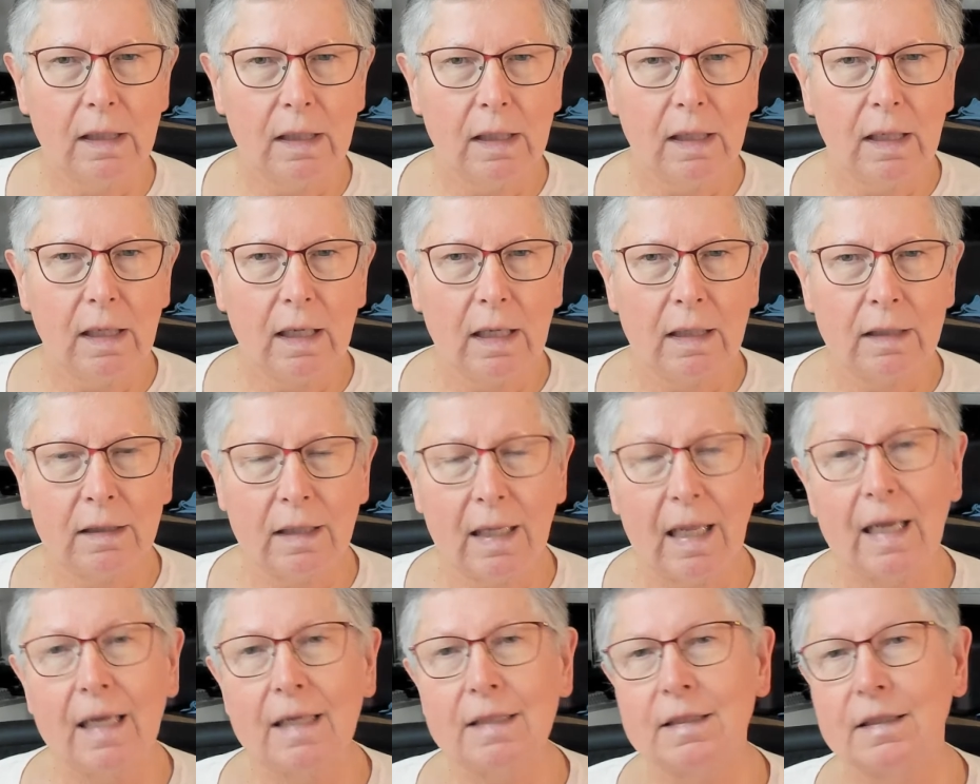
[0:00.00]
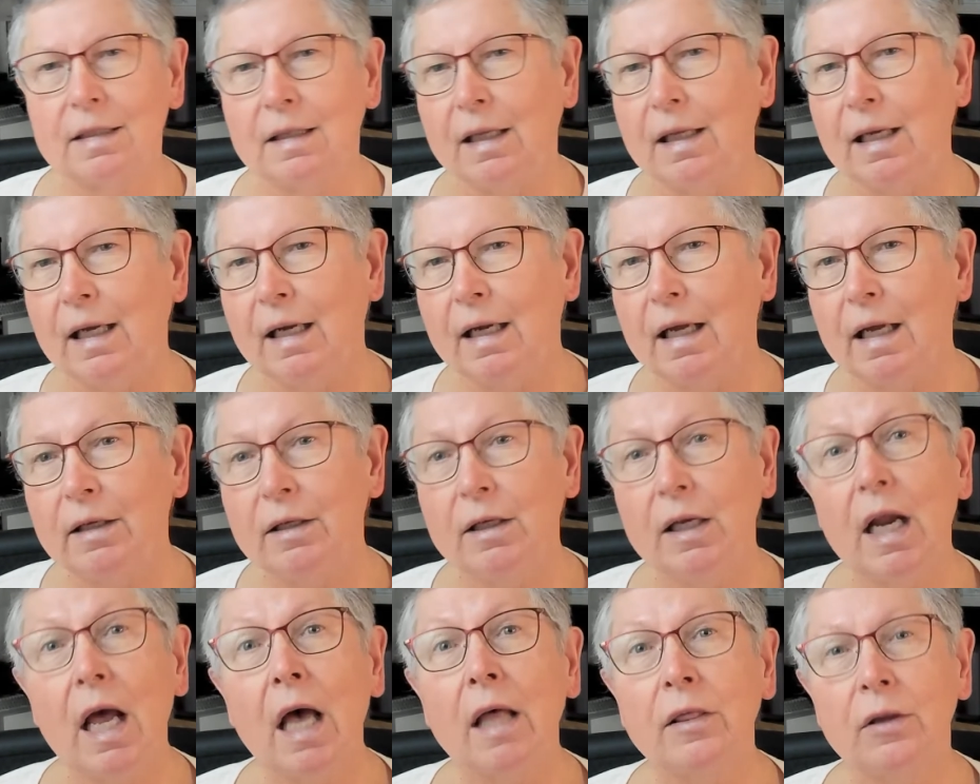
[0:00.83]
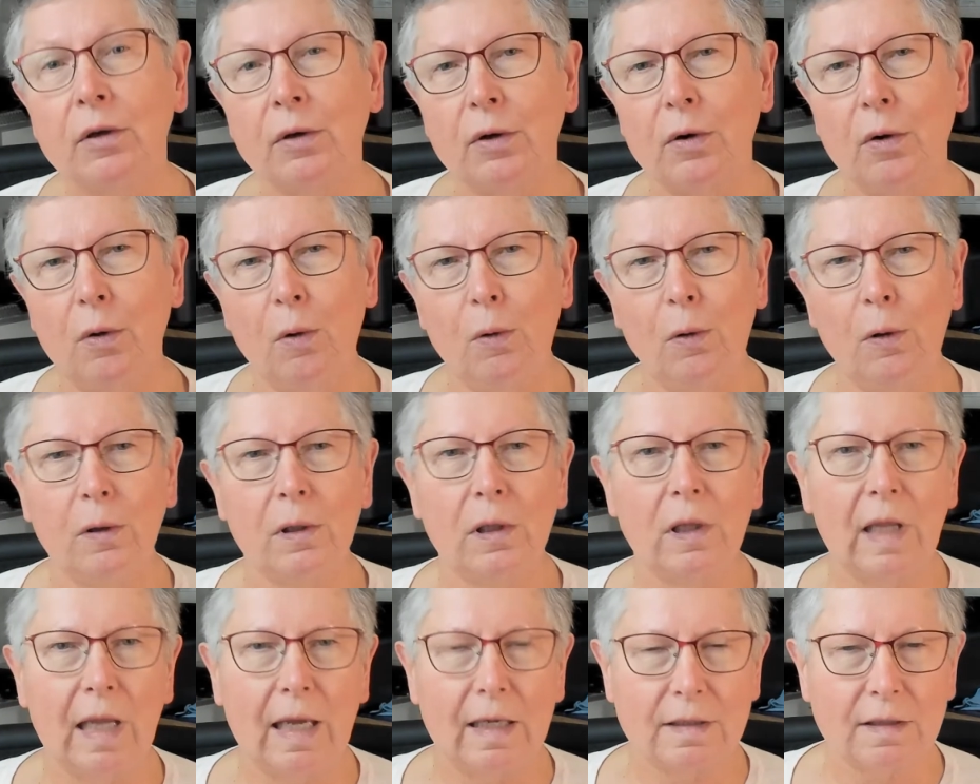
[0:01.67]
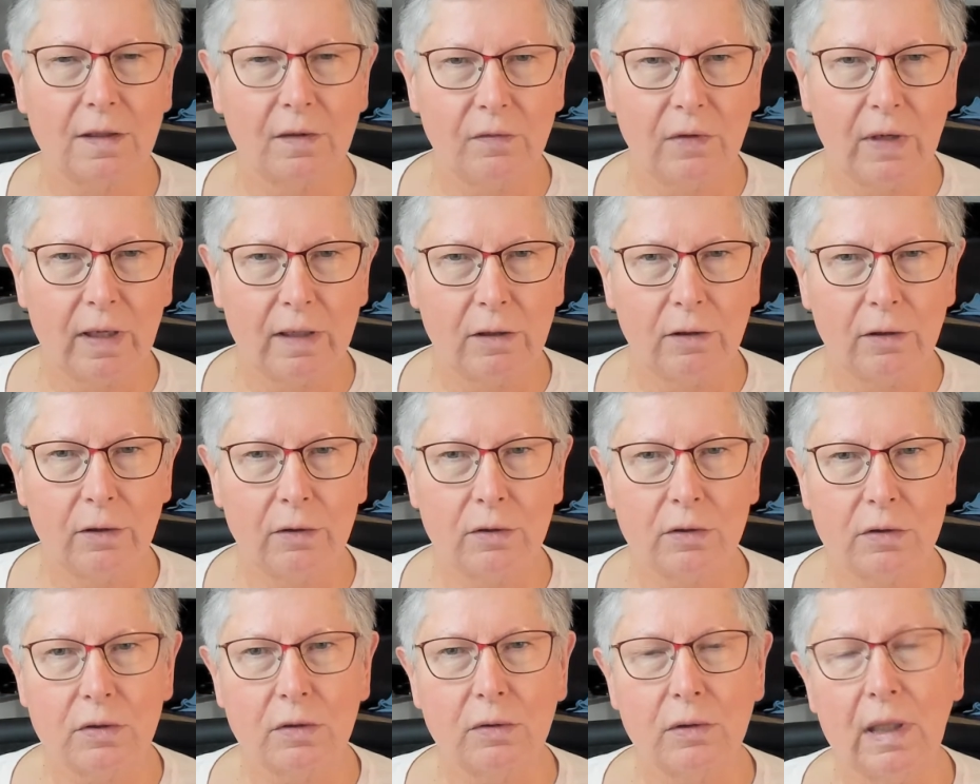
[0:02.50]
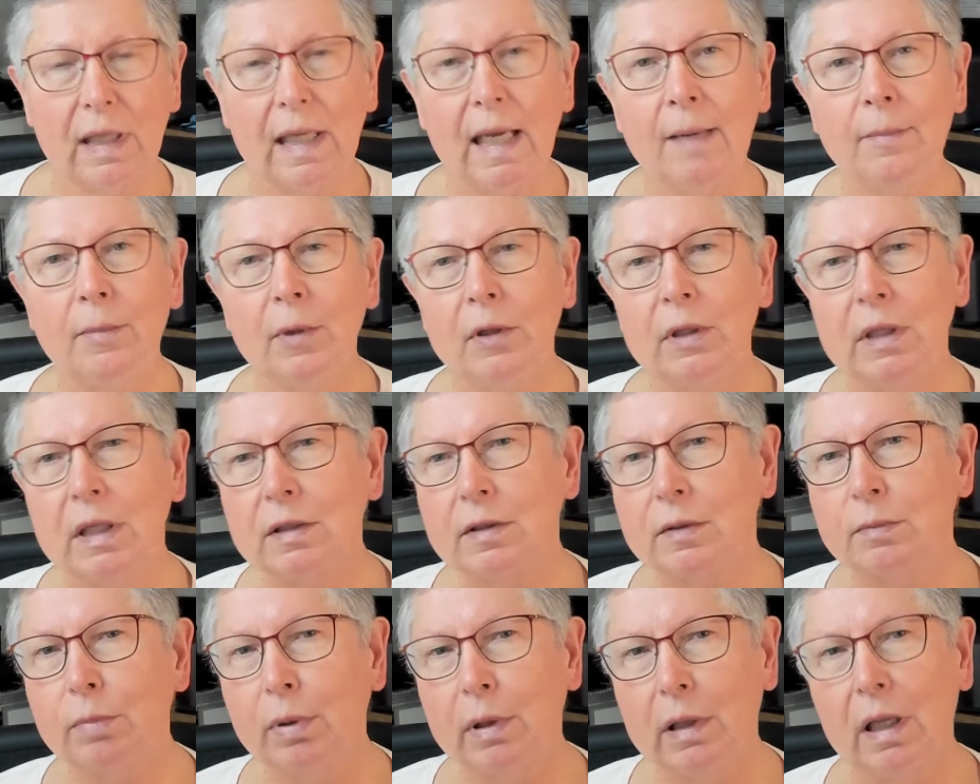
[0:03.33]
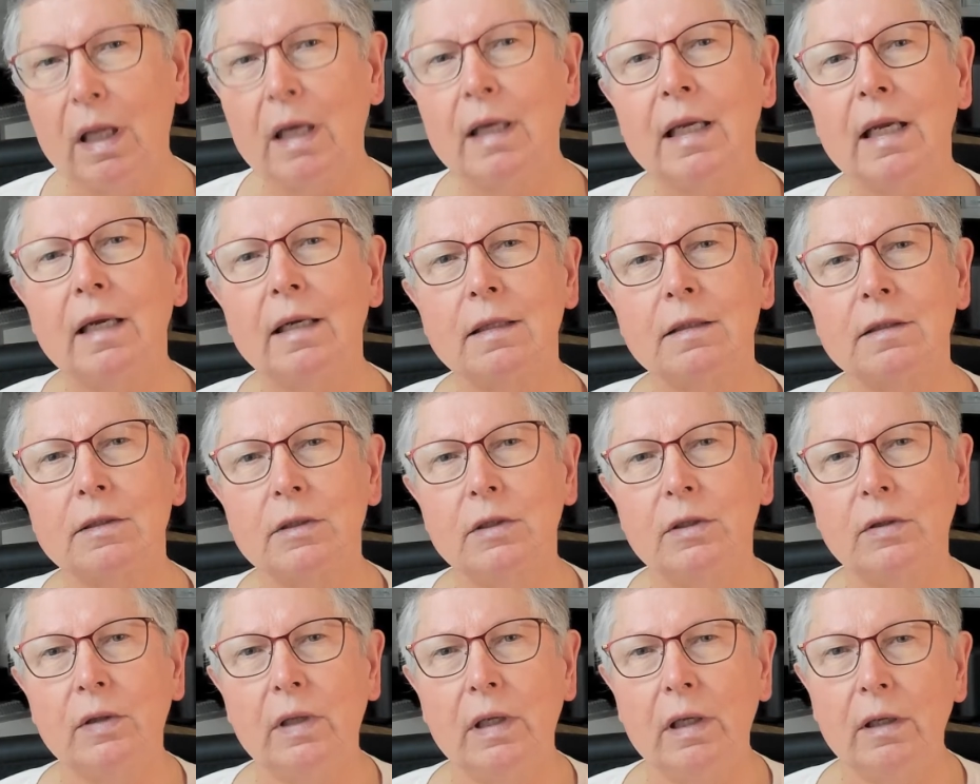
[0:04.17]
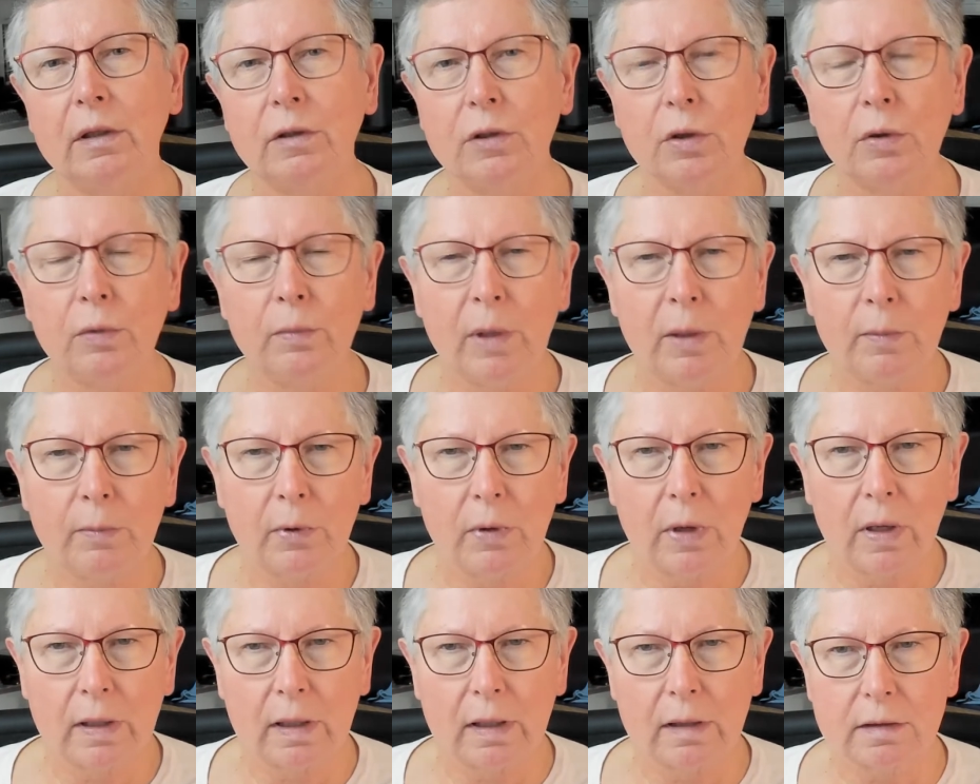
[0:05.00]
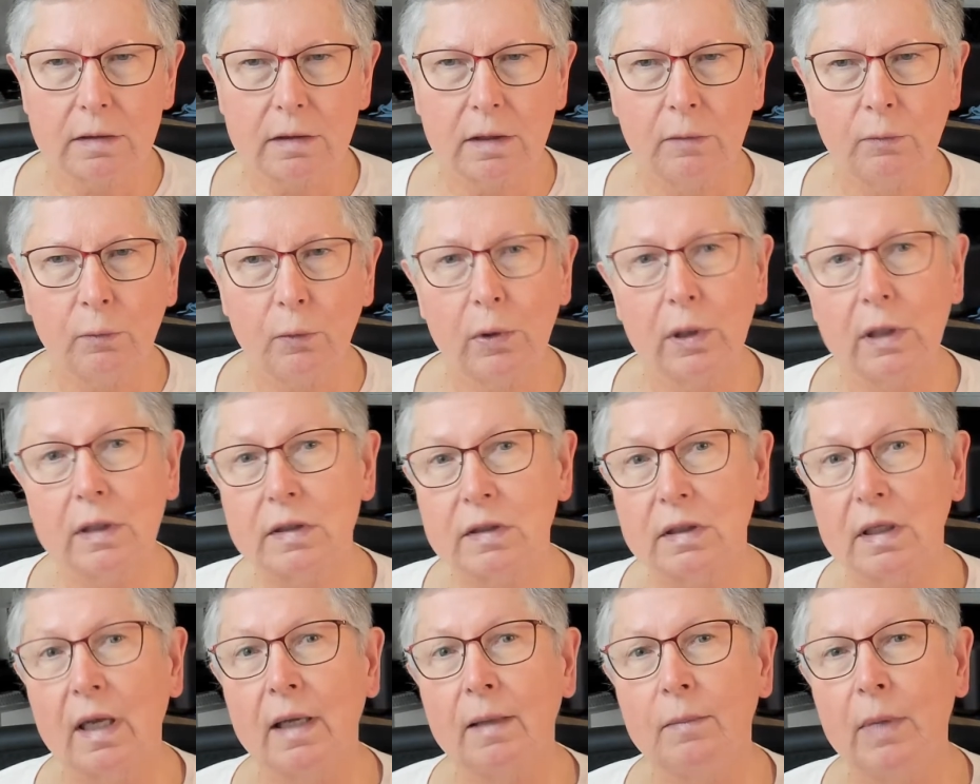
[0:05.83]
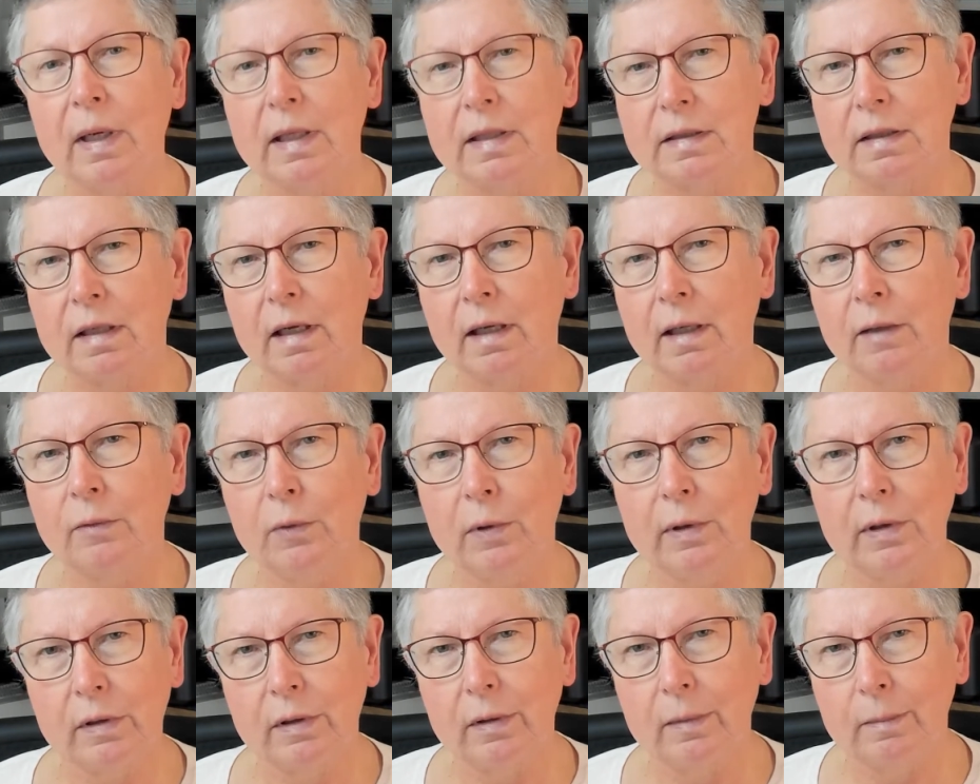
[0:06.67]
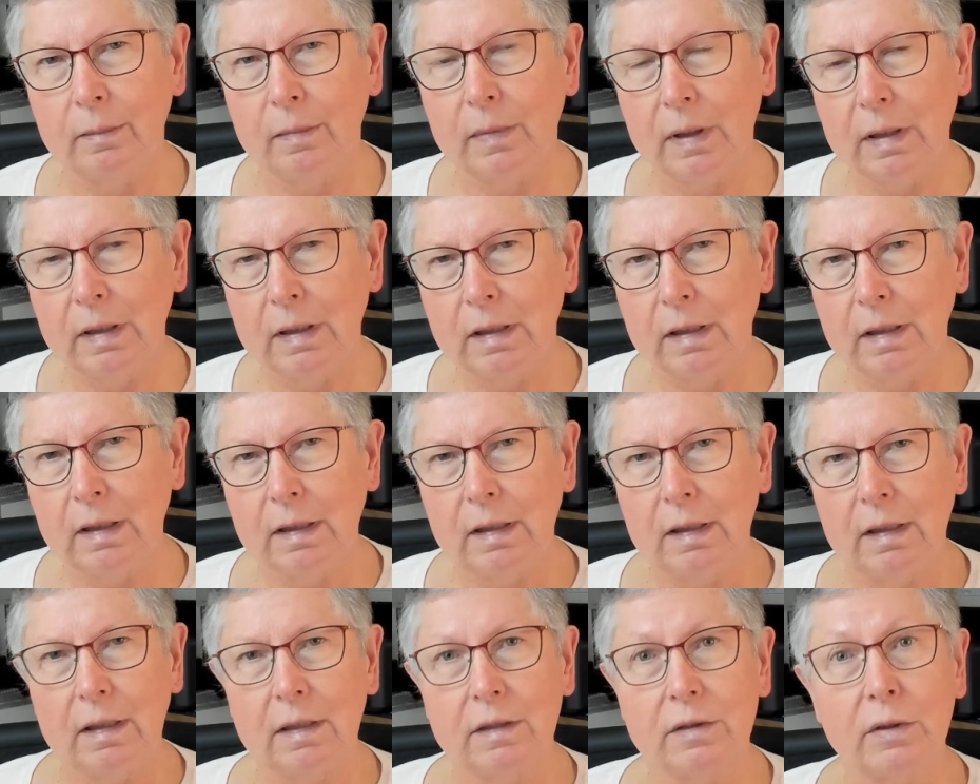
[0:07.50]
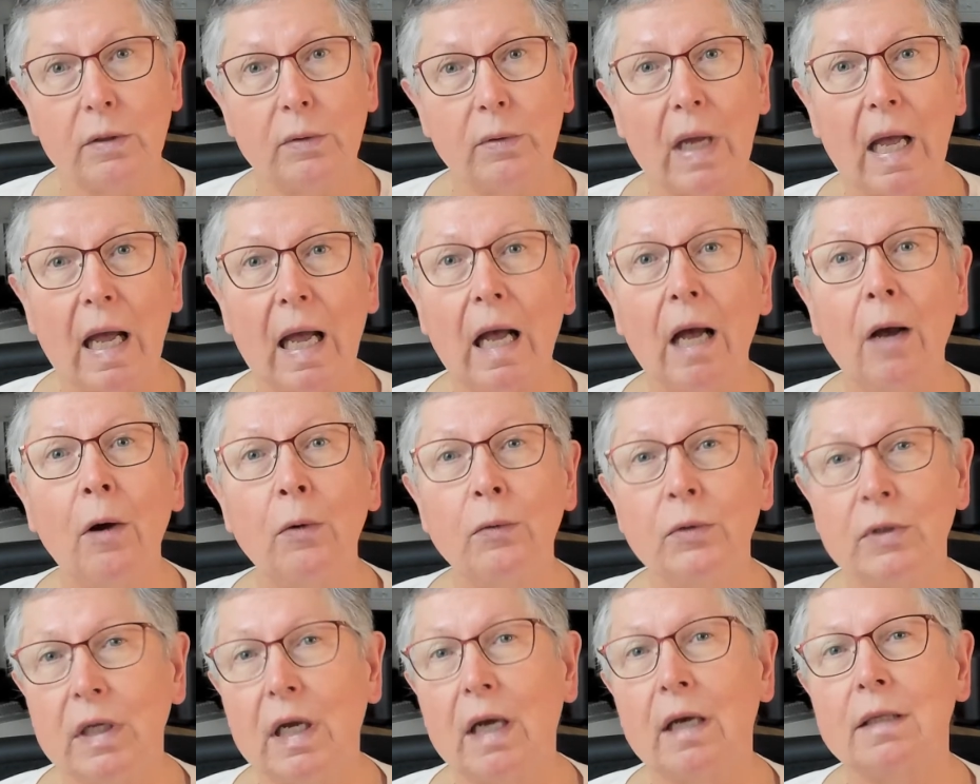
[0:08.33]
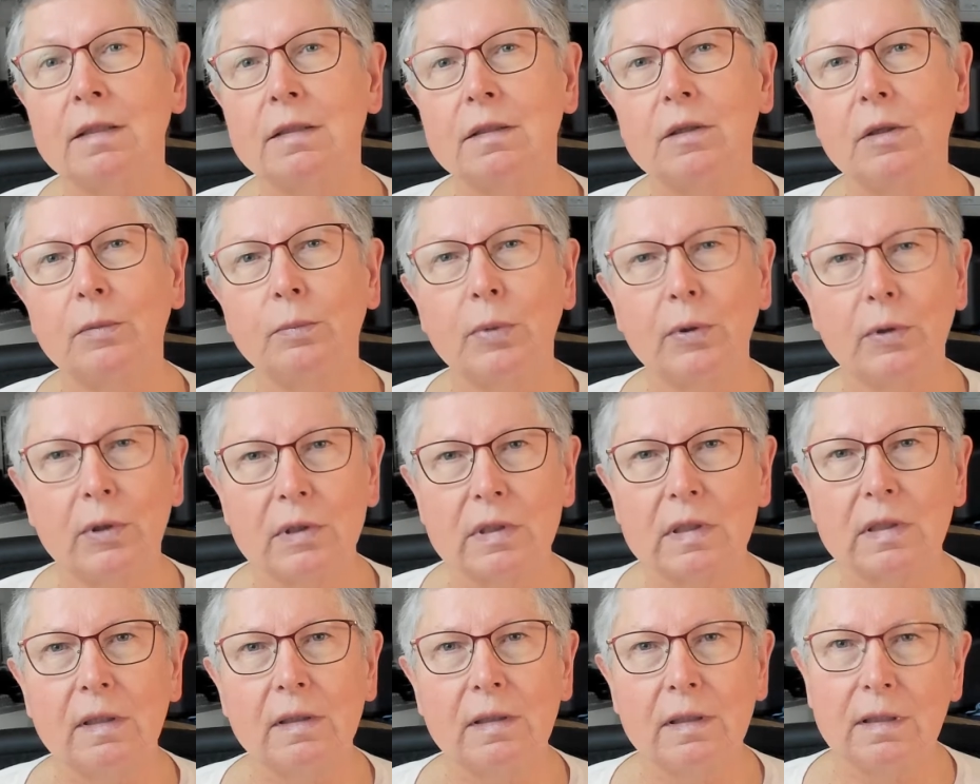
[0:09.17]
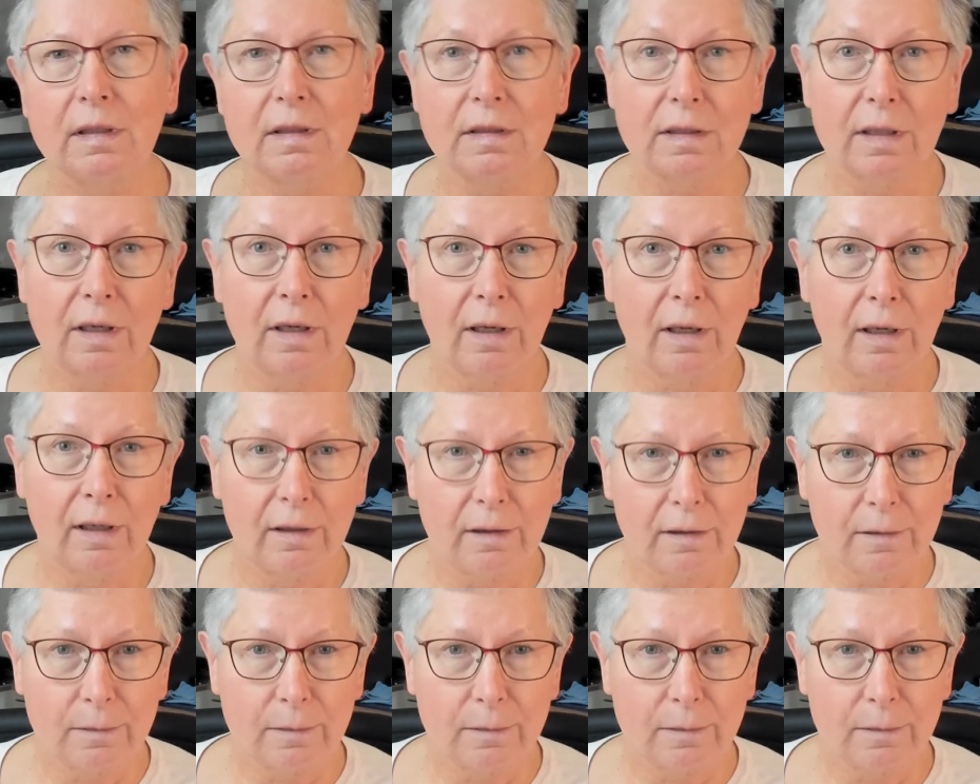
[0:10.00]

And lastly, another whole class of editors are labeled as plugins to the Adobe products and work side by side with them. So how does a person decide?